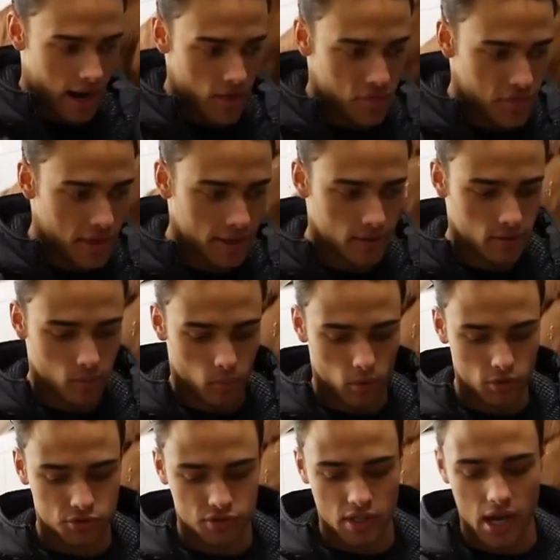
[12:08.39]
I think
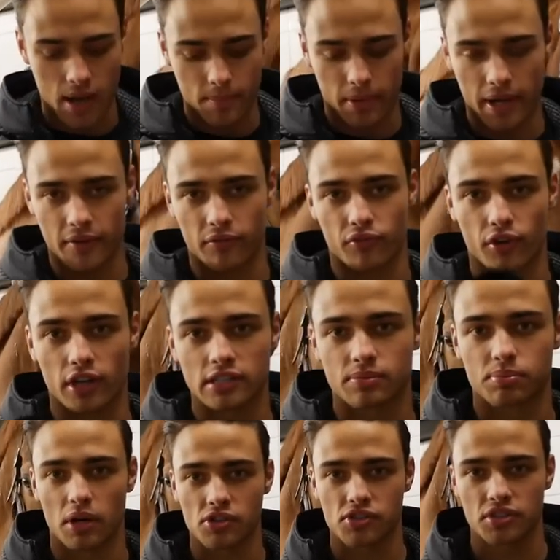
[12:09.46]
we'll start by first
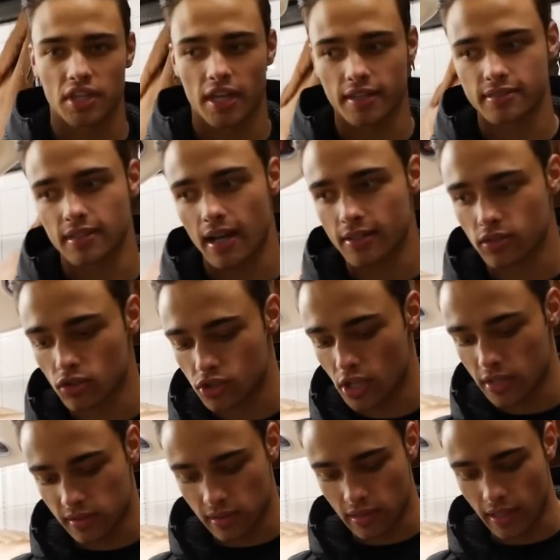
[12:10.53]
brushing the other side so
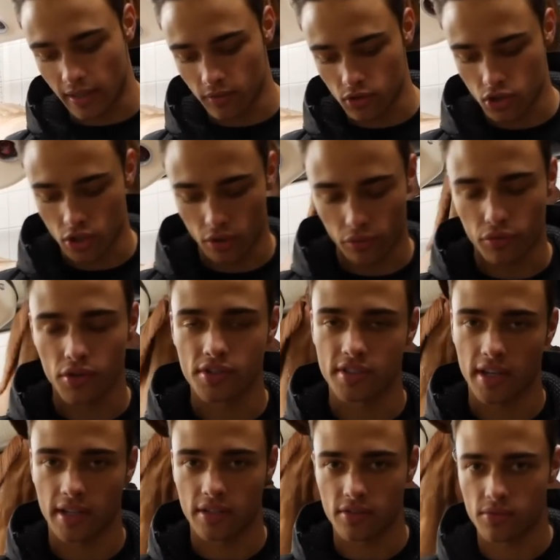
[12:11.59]
Chase can like chill for a
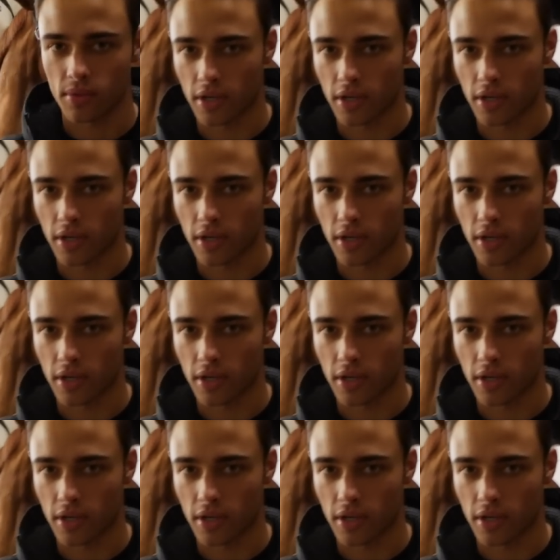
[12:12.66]
second as